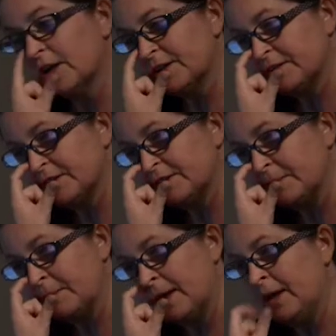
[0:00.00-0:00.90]
card
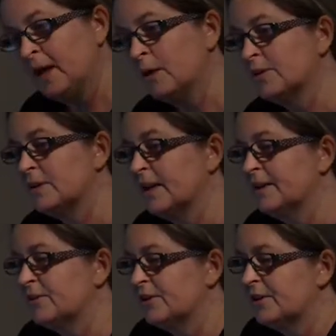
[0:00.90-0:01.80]
system was
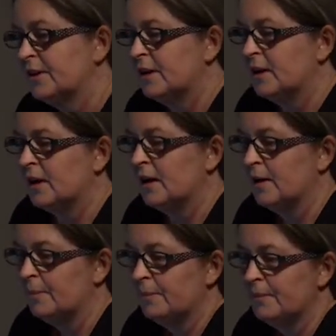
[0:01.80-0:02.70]
later
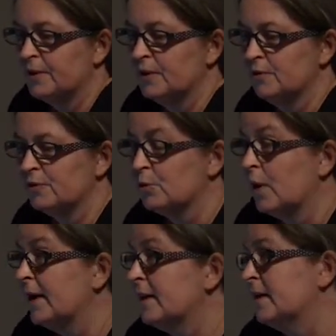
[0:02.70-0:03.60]
used
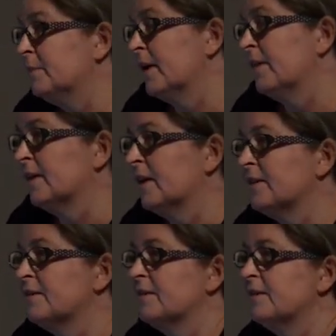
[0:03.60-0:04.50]
widely by the
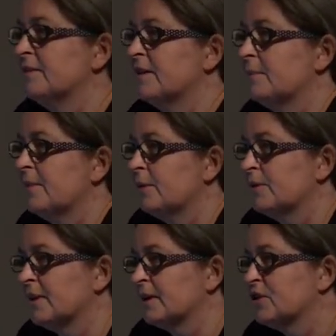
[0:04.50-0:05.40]
Nazis. There
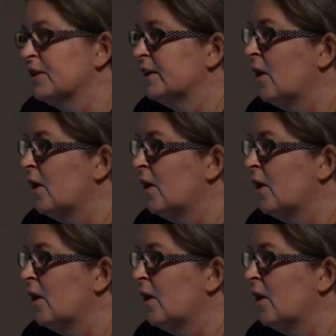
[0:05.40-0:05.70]
was actually a